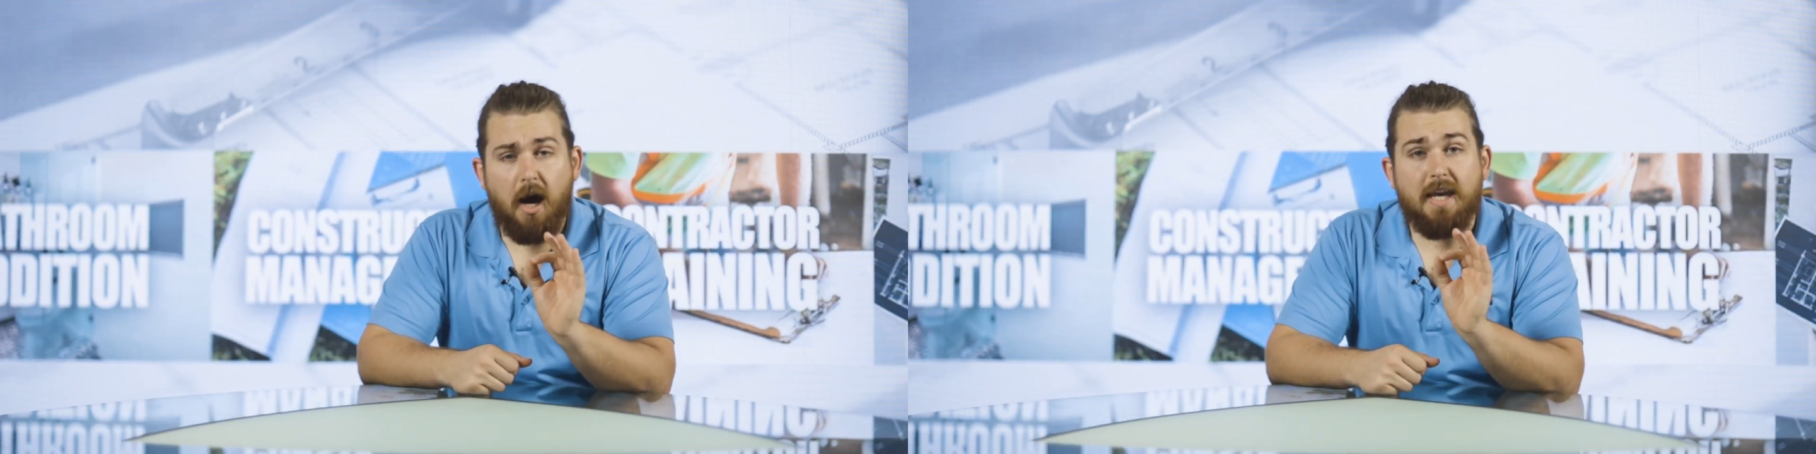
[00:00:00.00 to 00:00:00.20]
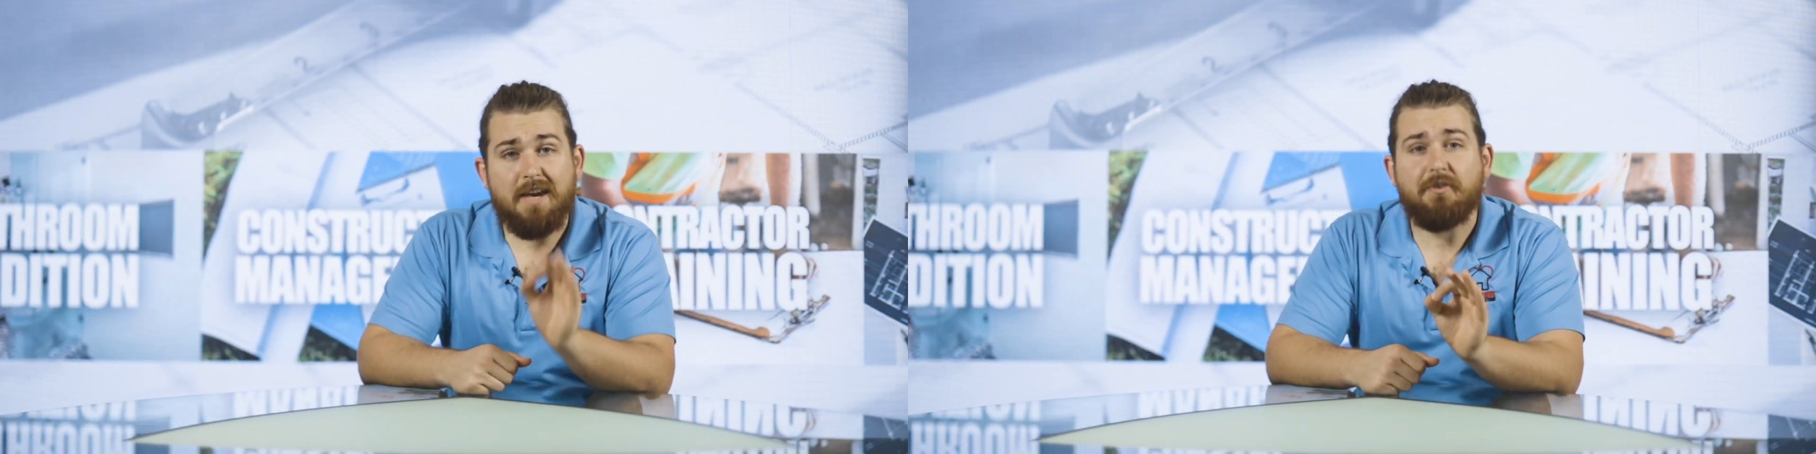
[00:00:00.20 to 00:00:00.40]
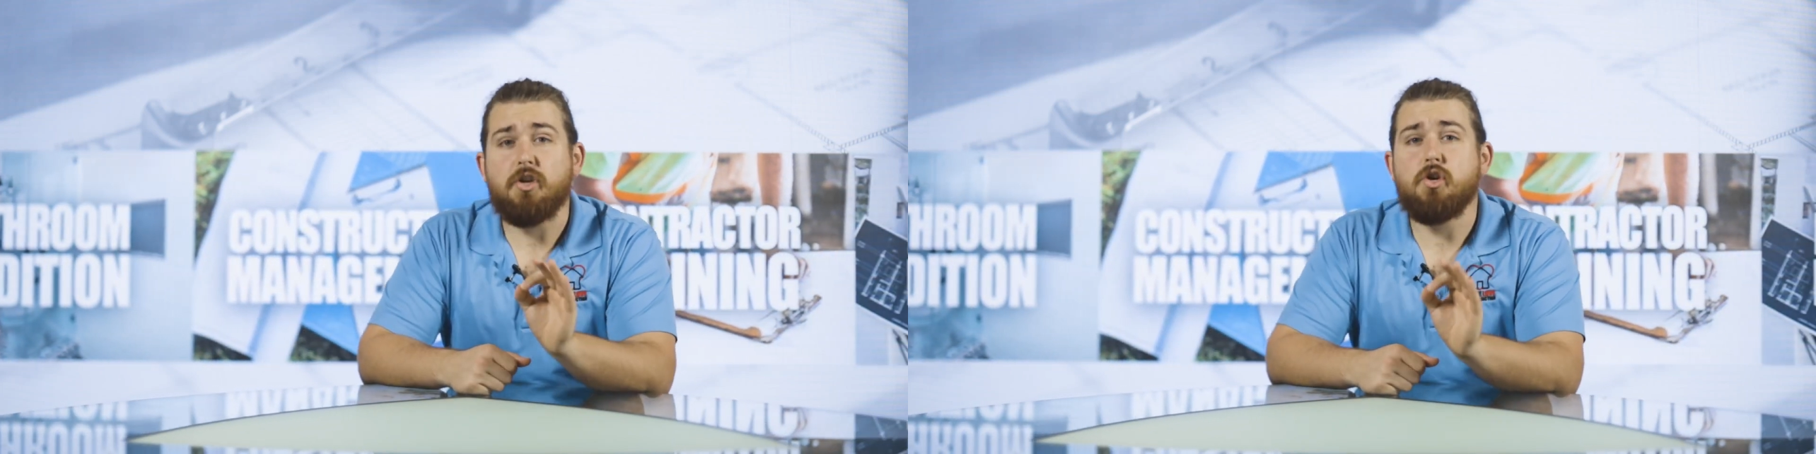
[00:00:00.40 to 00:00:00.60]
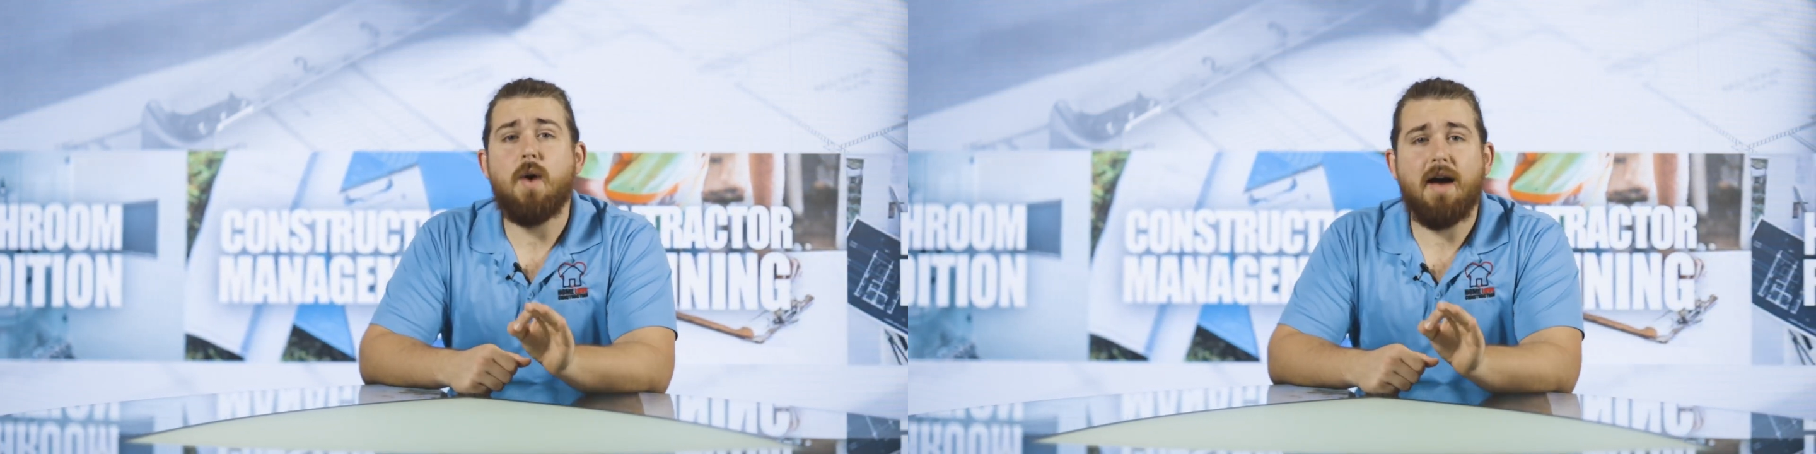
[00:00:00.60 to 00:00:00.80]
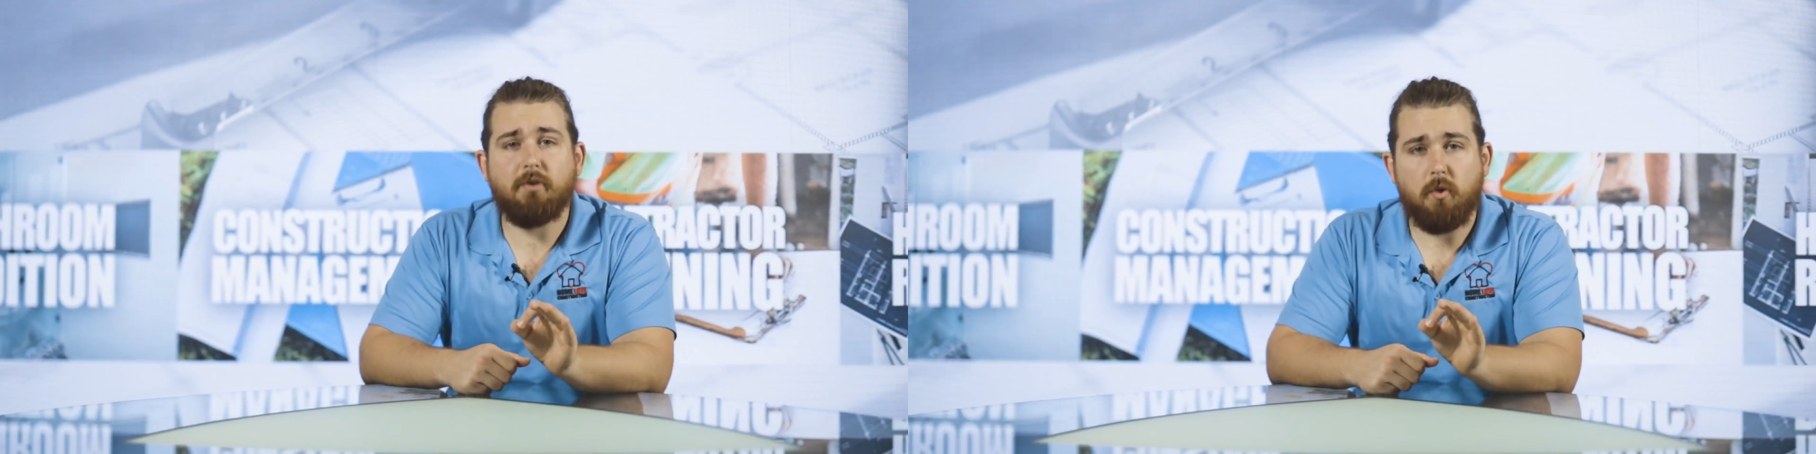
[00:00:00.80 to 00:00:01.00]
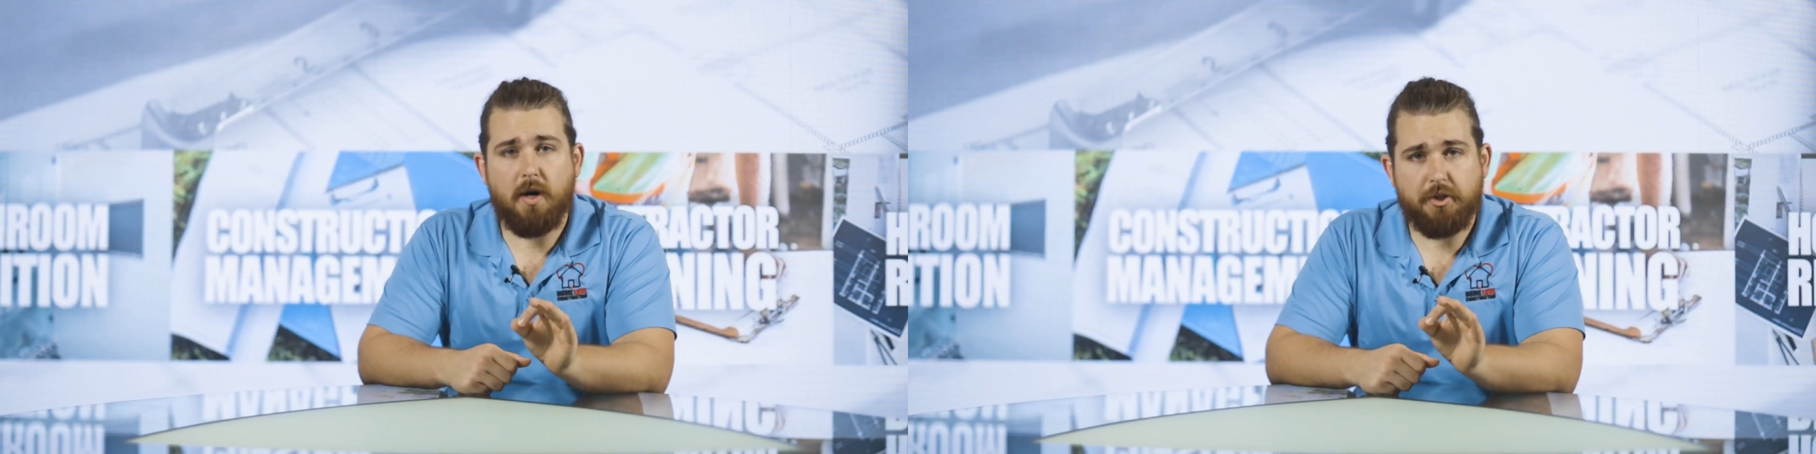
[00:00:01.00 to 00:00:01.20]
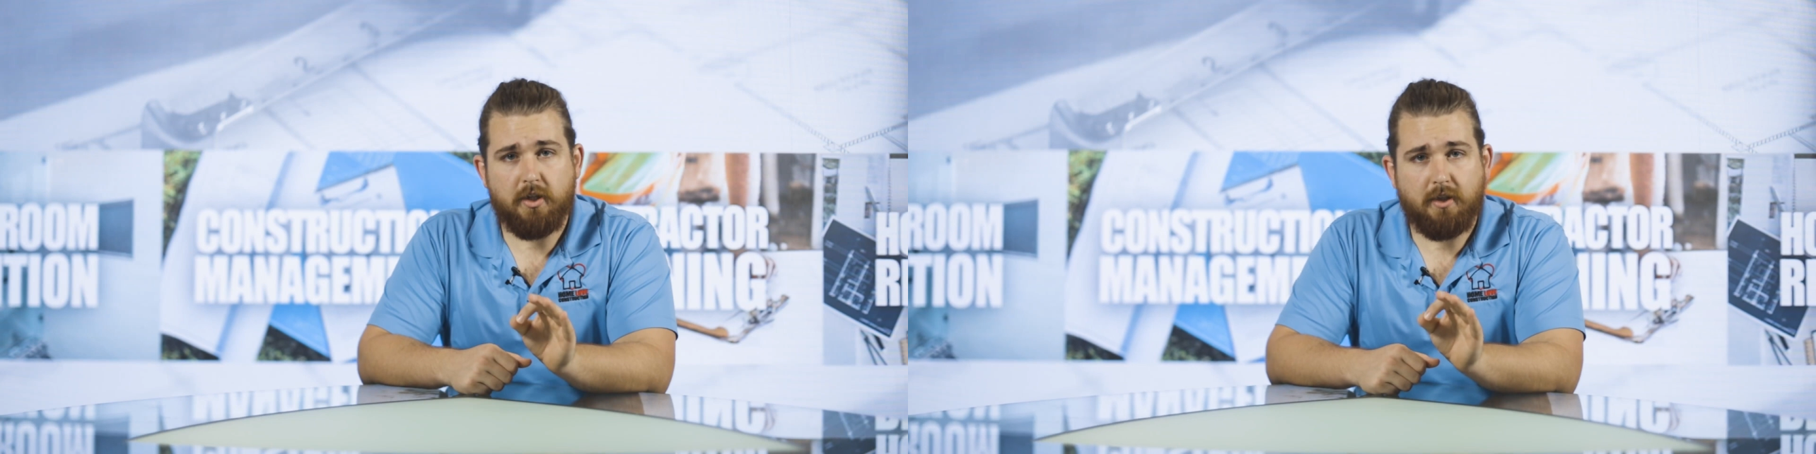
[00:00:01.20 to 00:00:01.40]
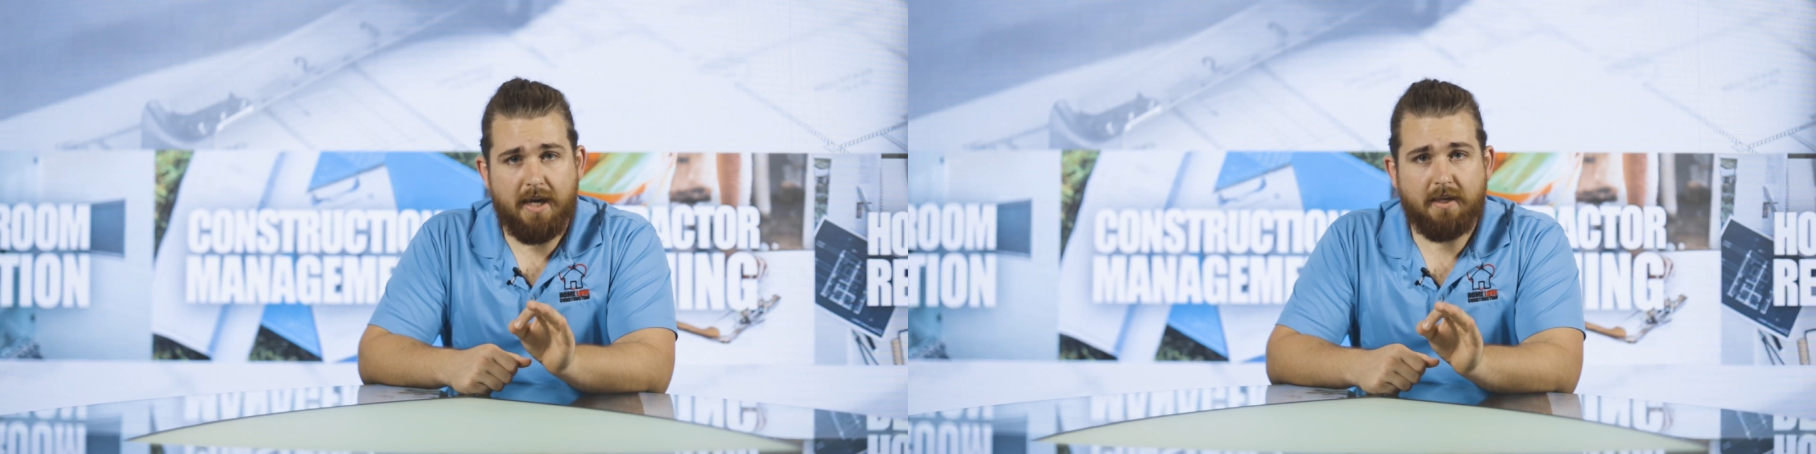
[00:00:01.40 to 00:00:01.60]
If you have a
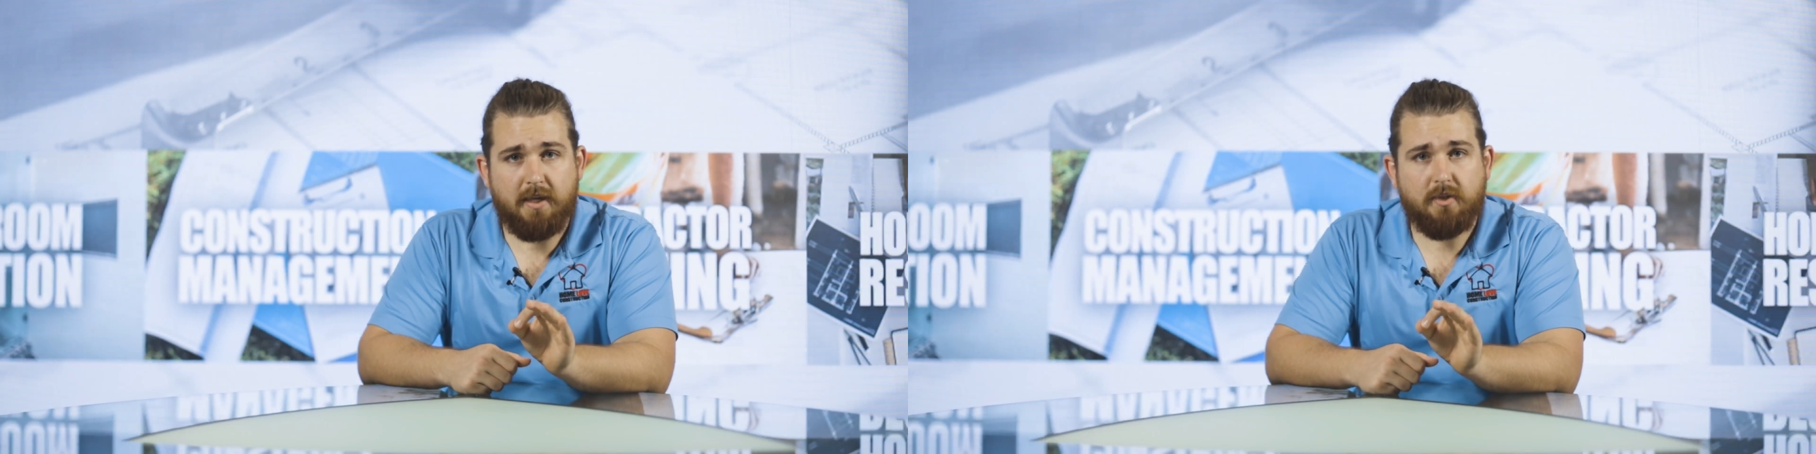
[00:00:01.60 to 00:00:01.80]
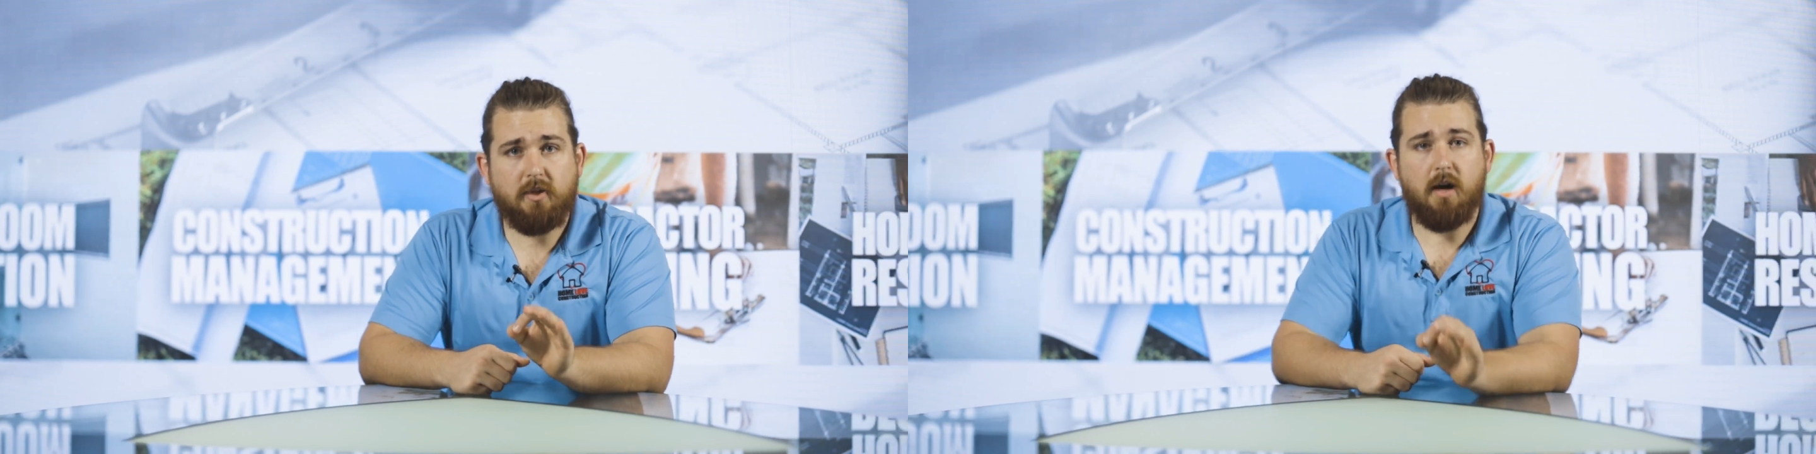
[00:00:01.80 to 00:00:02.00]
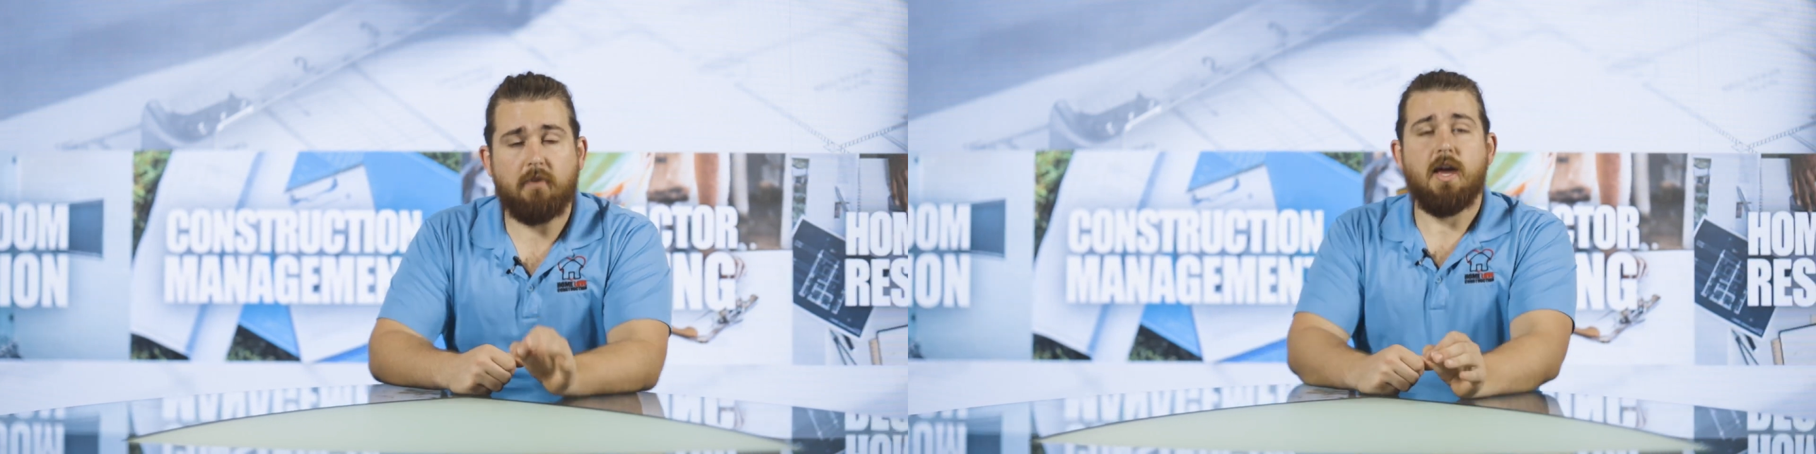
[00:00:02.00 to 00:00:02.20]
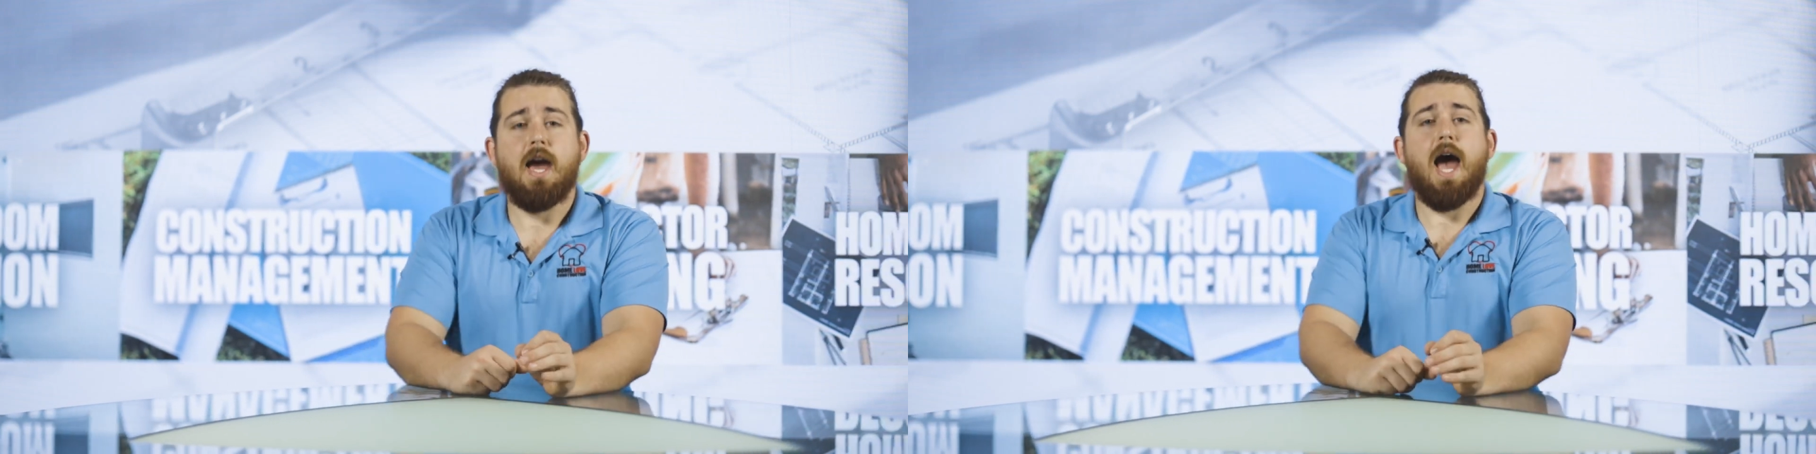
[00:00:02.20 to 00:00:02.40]
question like this of